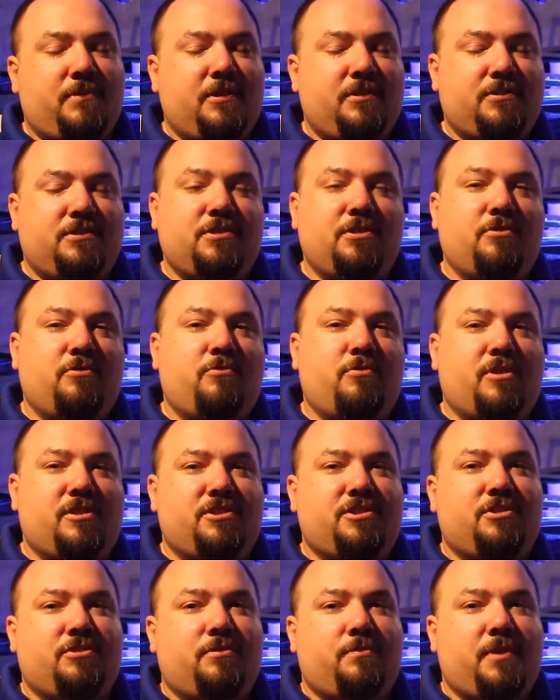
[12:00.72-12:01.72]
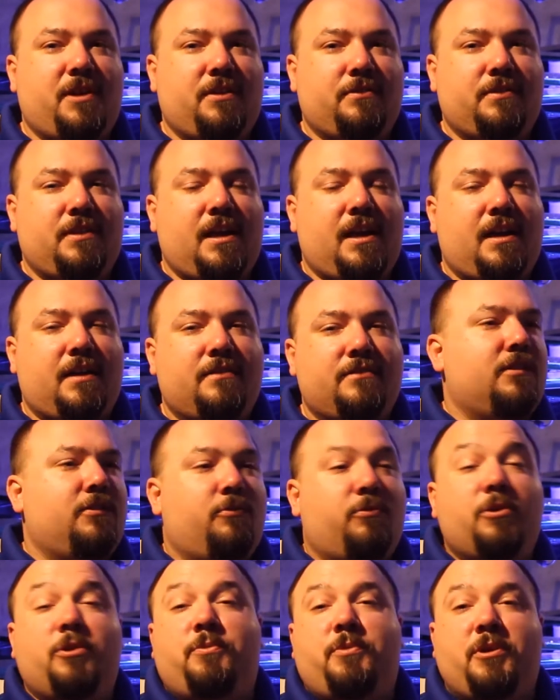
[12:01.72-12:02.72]
There's no question about that.
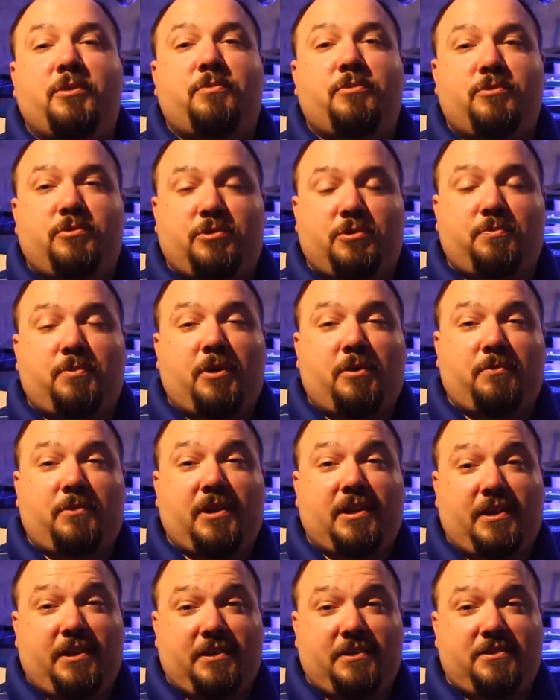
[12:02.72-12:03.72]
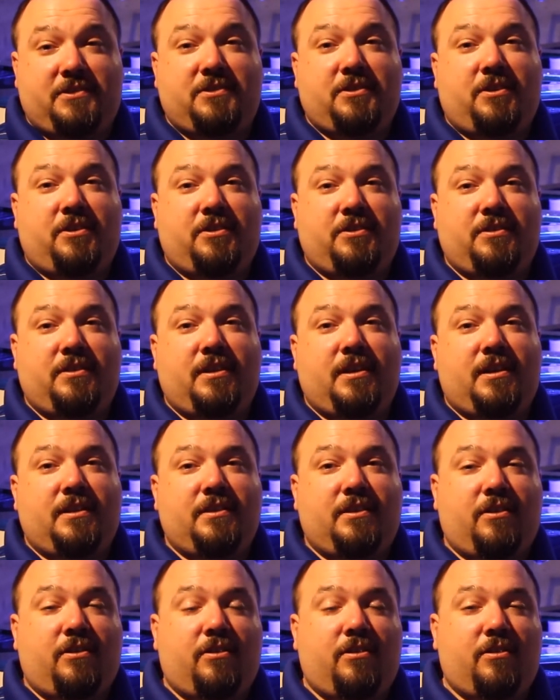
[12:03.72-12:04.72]
There will be a booster pump getting installed
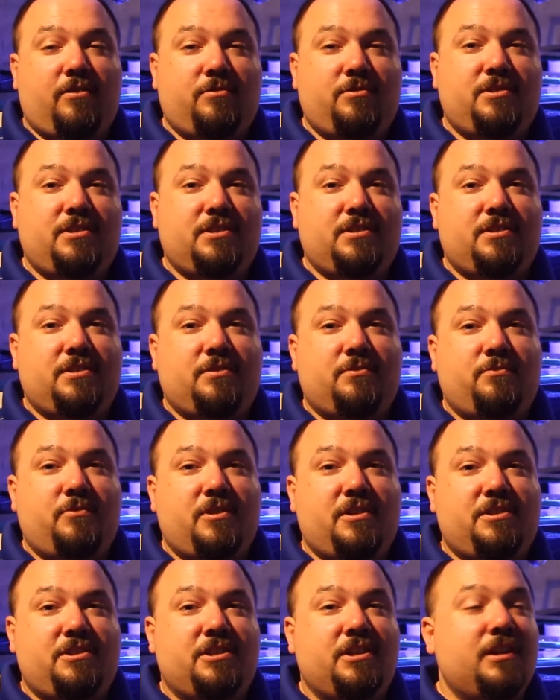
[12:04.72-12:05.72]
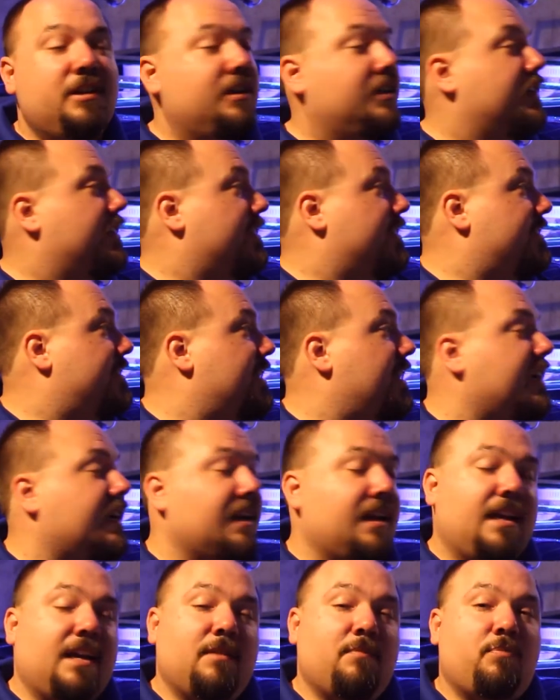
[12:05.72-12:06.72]
on the RO system, which is not
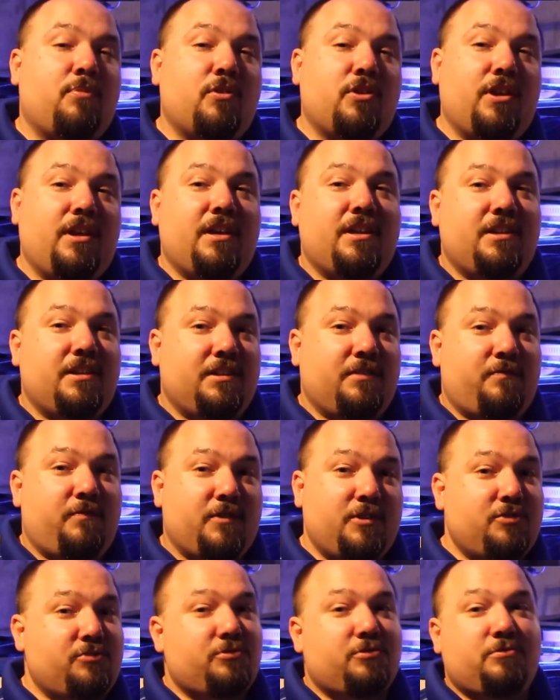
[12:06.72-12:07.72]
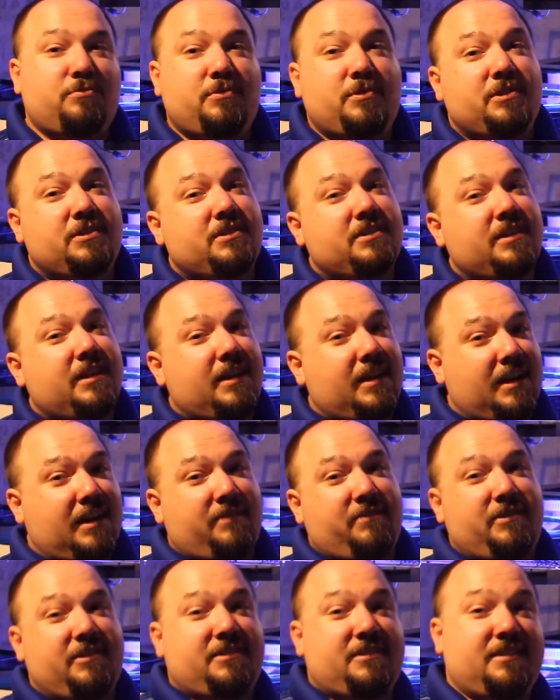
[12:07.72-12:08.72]
going to get put into the fish room because
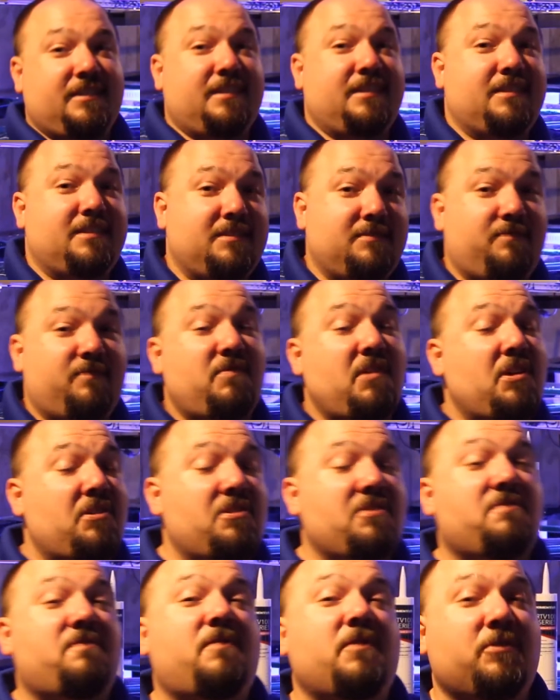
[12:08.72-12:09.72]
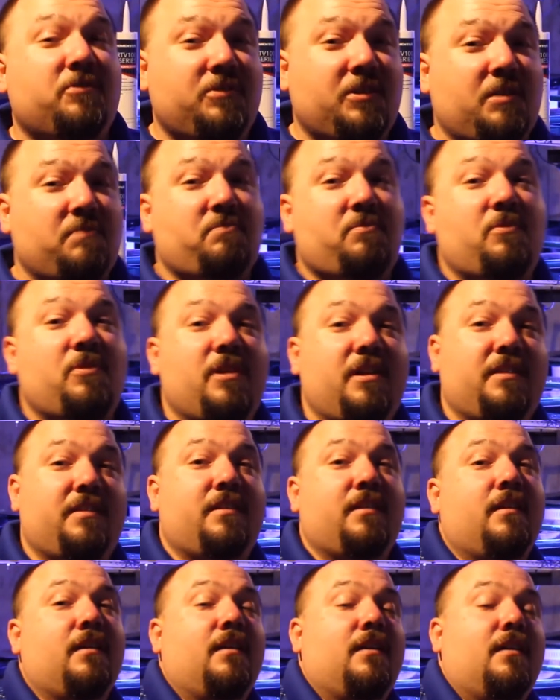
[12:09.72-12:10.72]
obviously it's very filled up
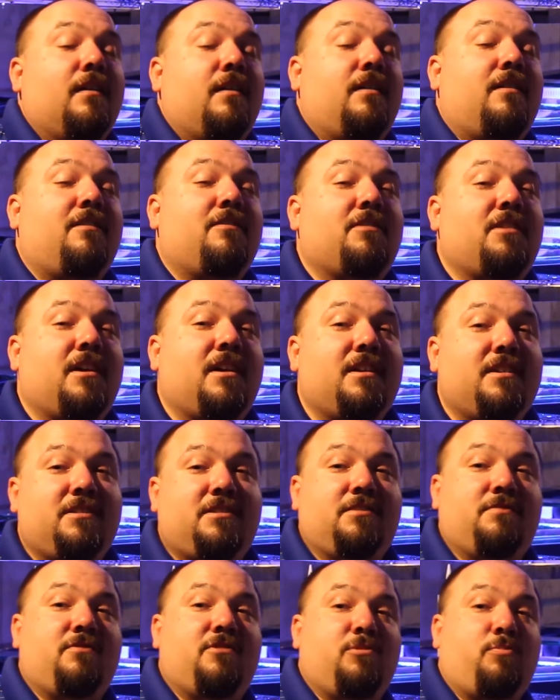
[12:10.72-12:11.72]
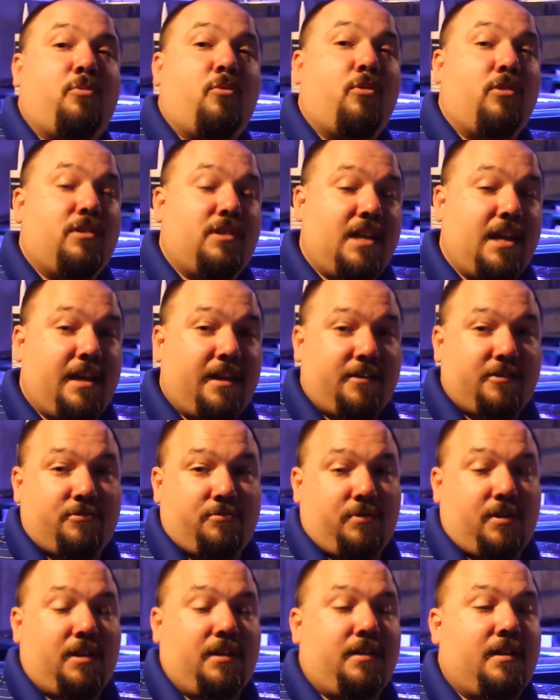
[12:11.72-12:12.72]
with all kinds of support
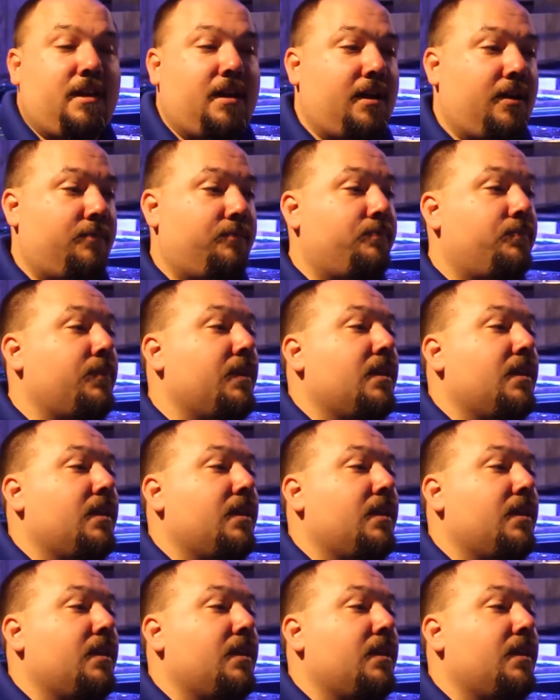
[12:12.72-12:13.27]
tanks right now.